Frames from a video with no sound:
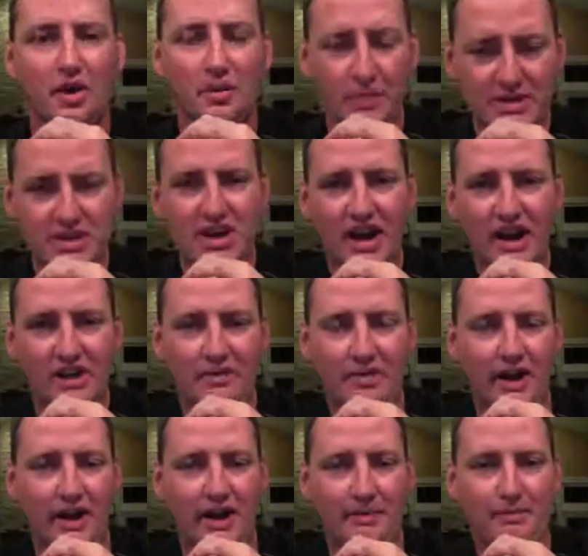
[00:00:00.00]
be shocked
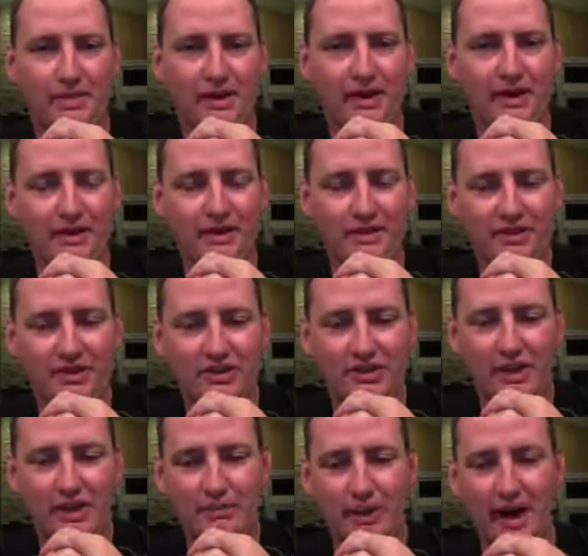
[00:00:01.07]
by it, but
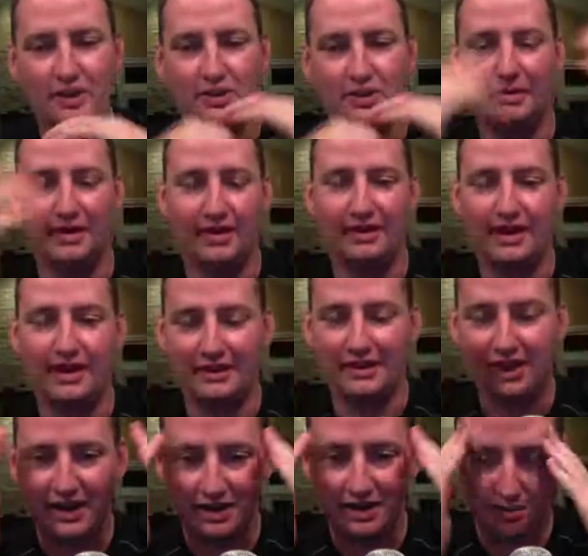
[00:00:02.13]
it bothered me. It
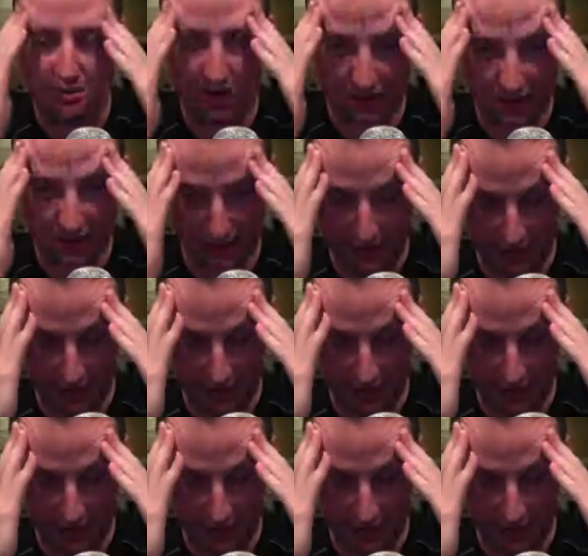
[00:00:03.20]
kind of reminds me